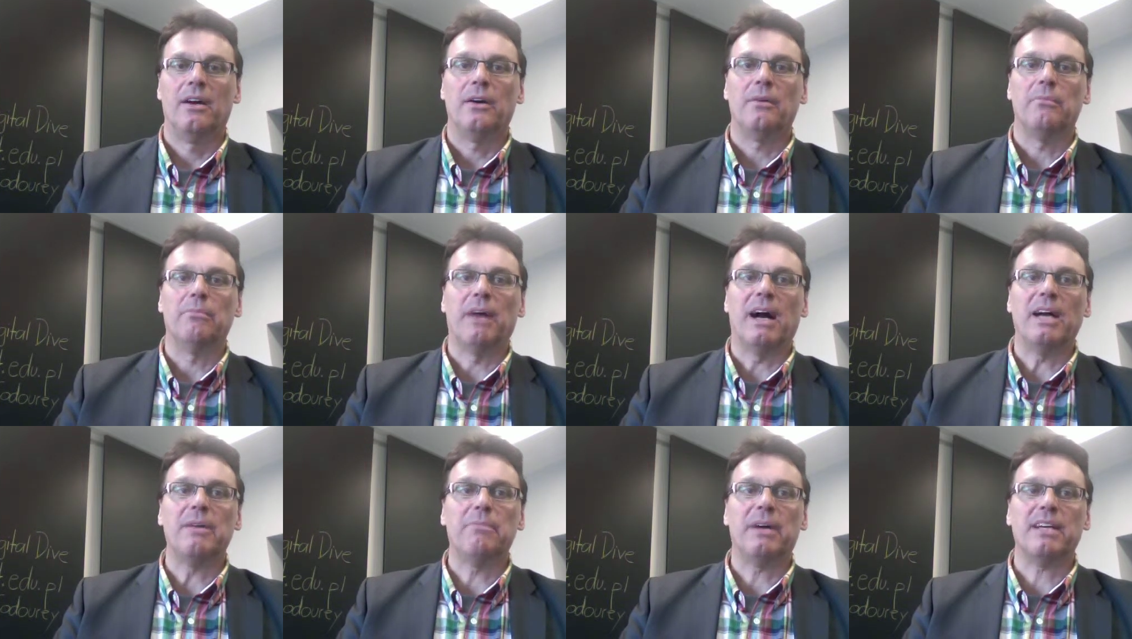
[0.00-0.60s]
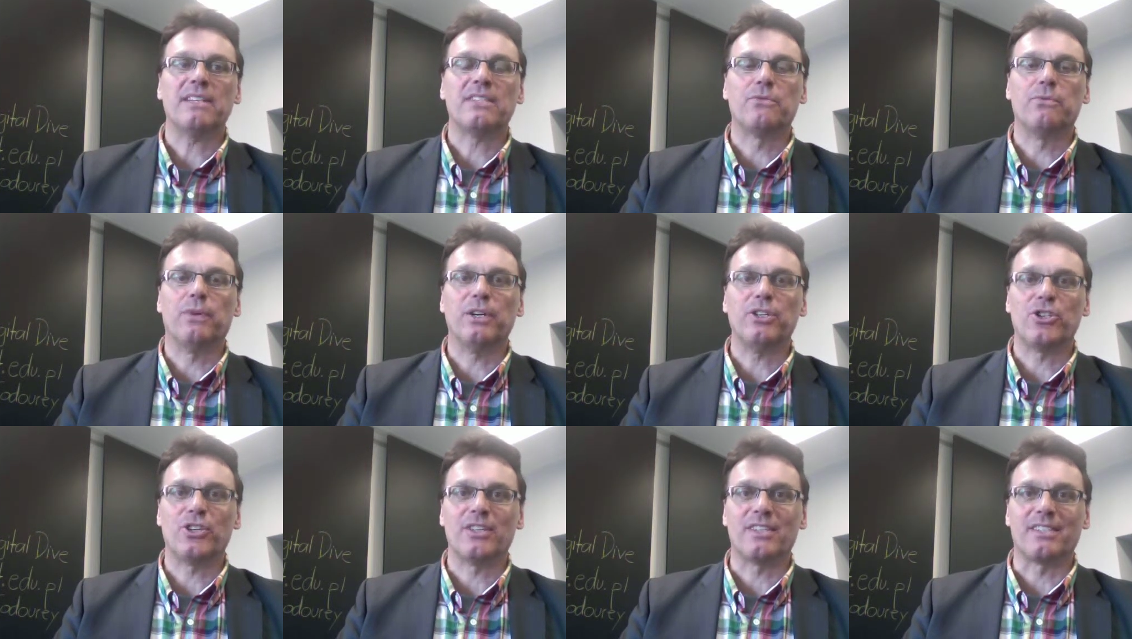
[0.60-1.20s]
My best
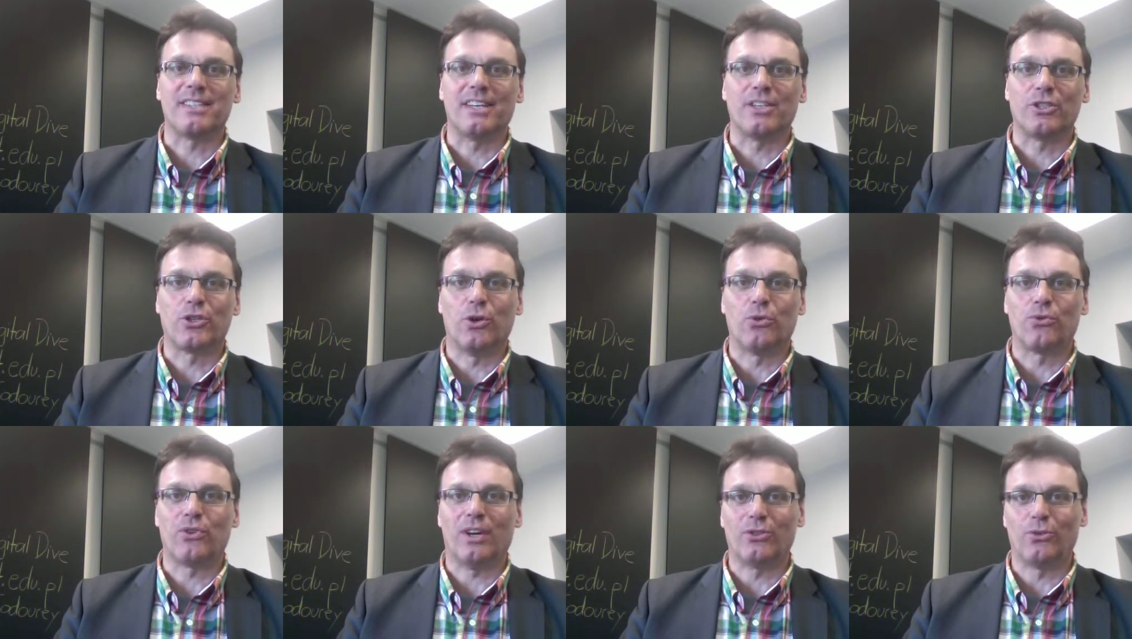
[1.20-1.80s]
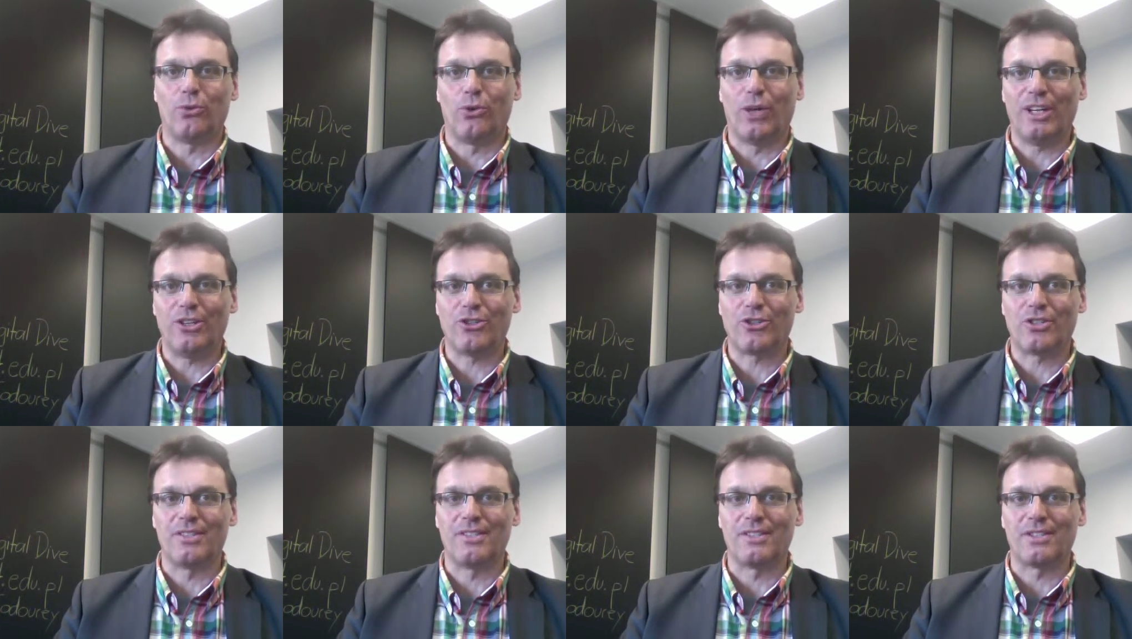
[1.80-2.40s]
wishes and
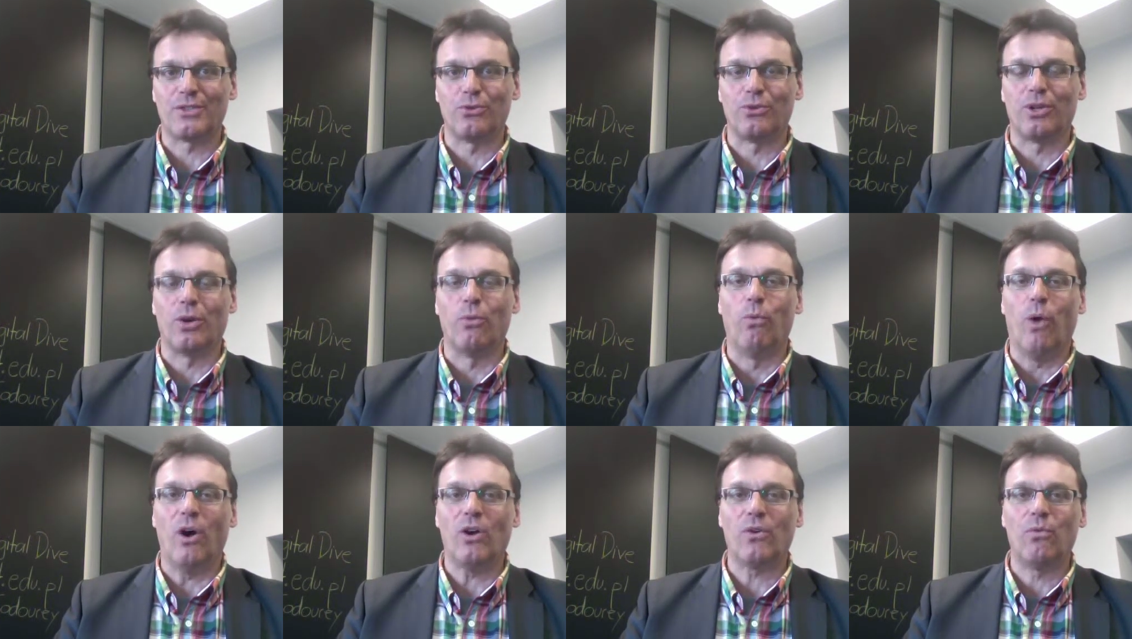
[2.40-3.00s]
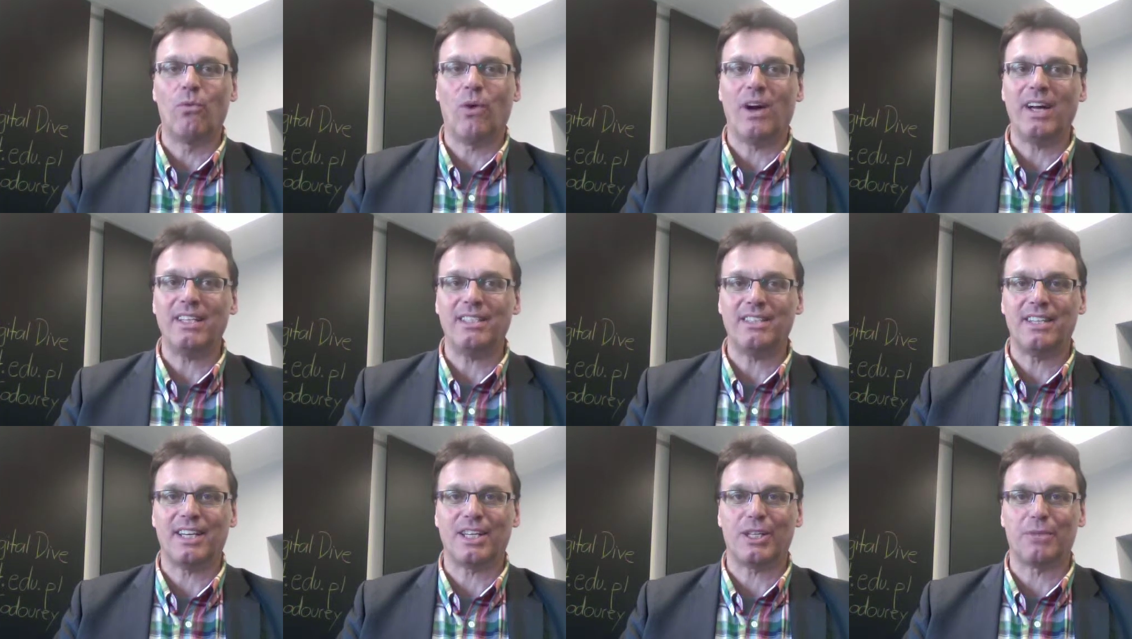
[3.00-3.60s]
congratulations to the one-way
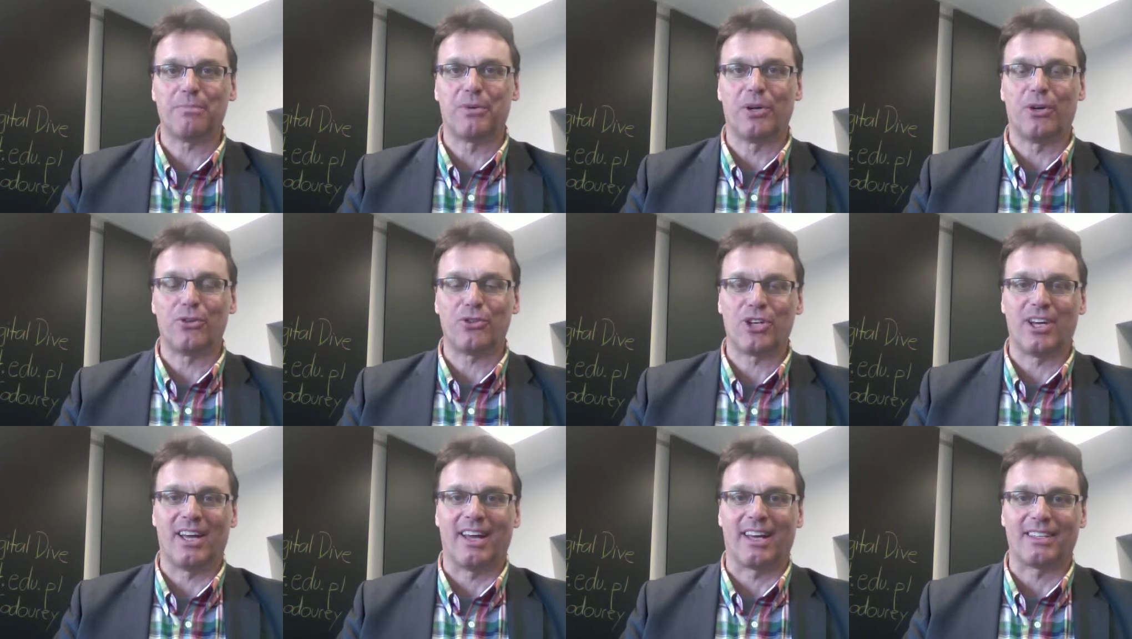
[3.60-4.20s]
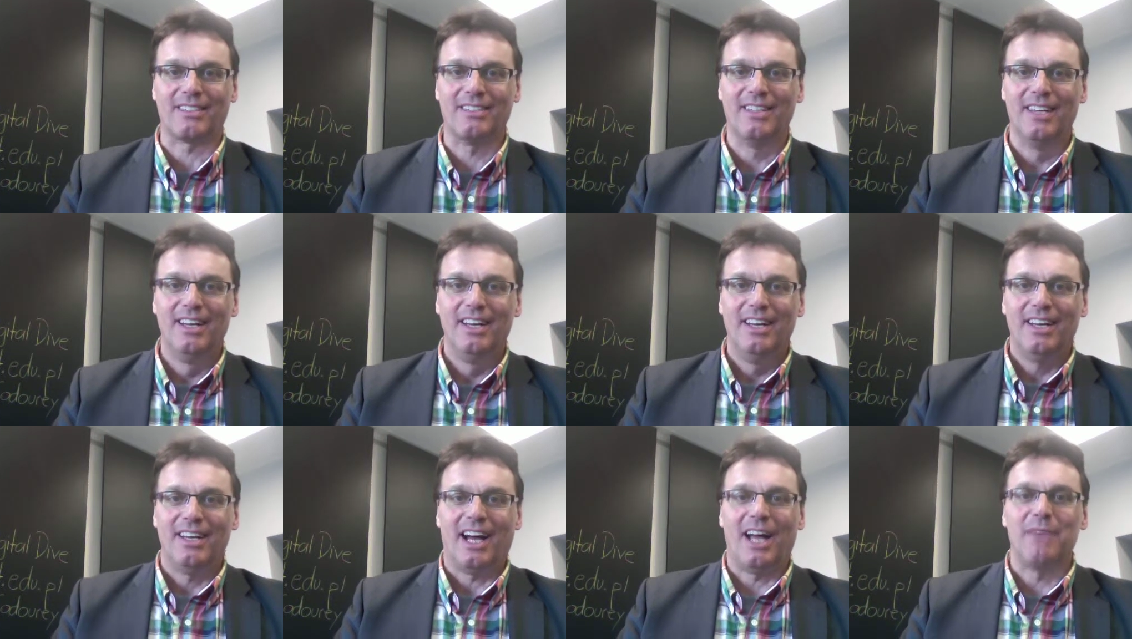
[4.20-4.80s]
ticket project.
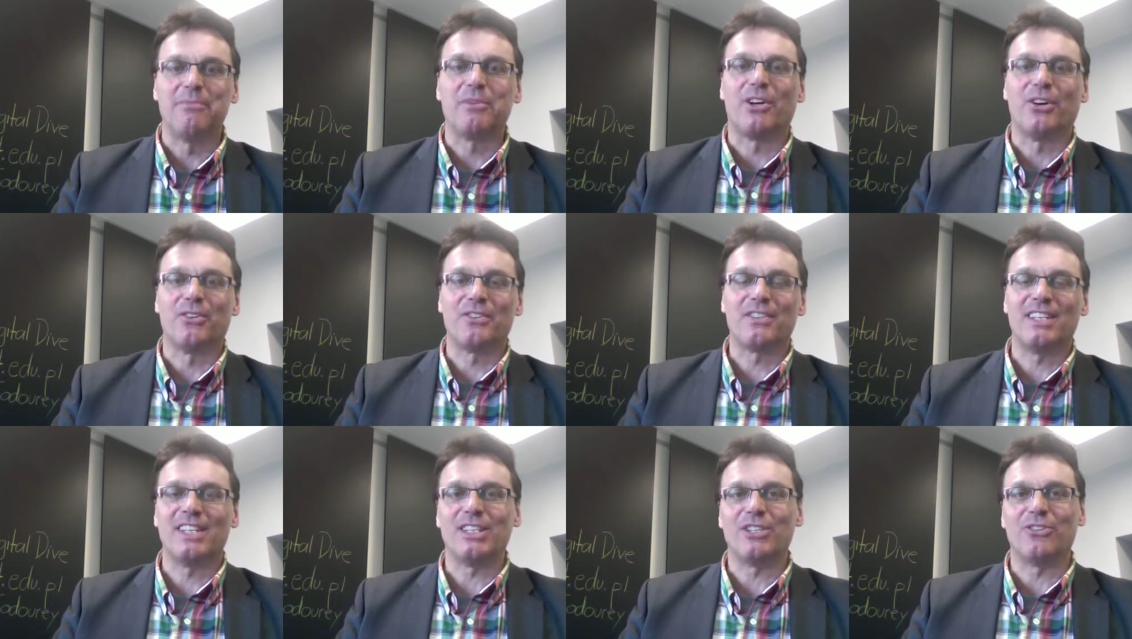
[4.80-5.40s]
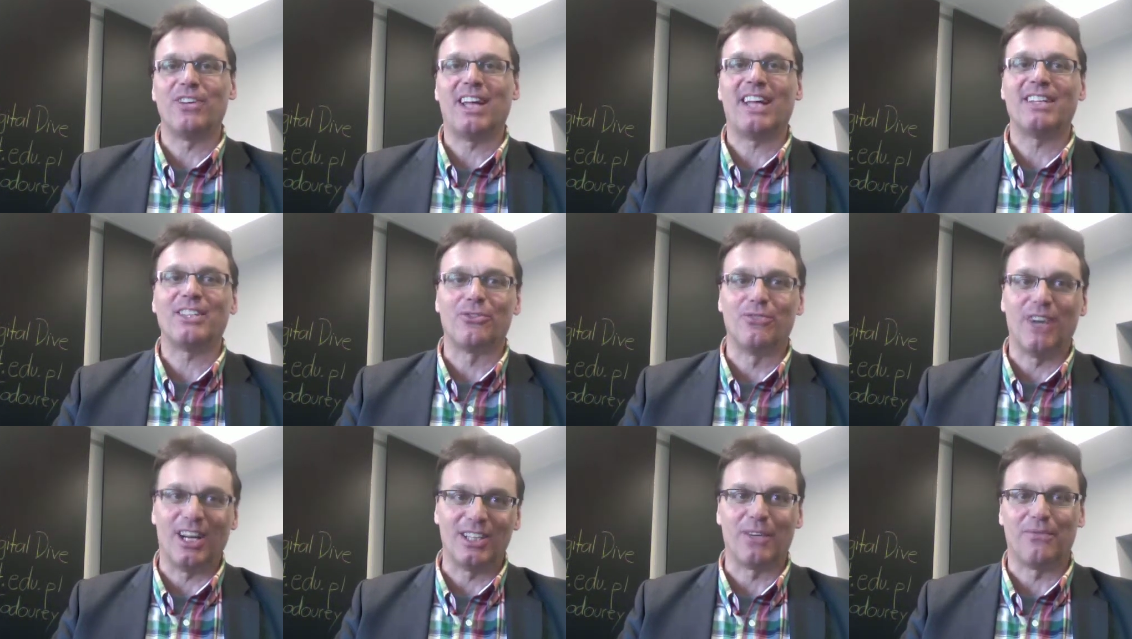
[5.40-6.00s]
I'm considered that
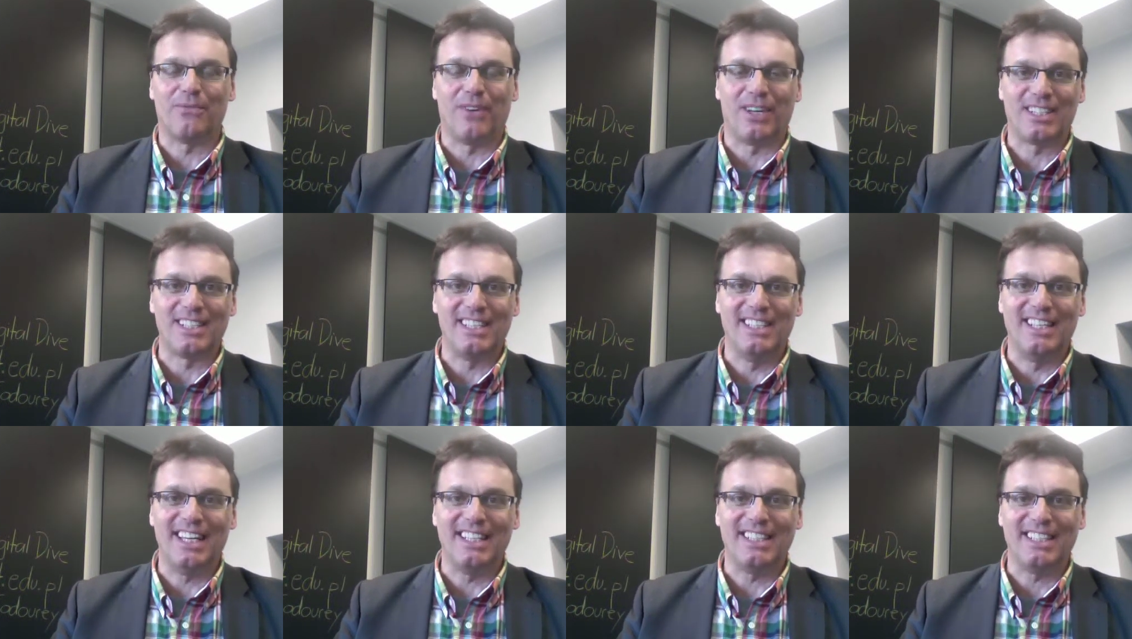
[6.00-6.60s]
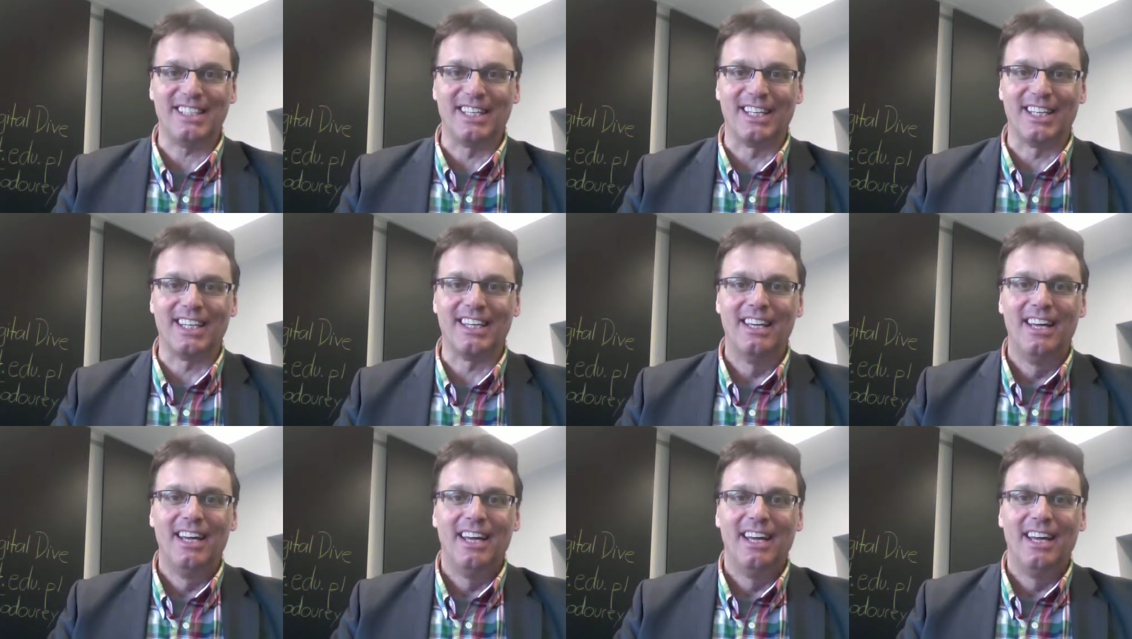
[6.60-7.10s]
rather fascinating.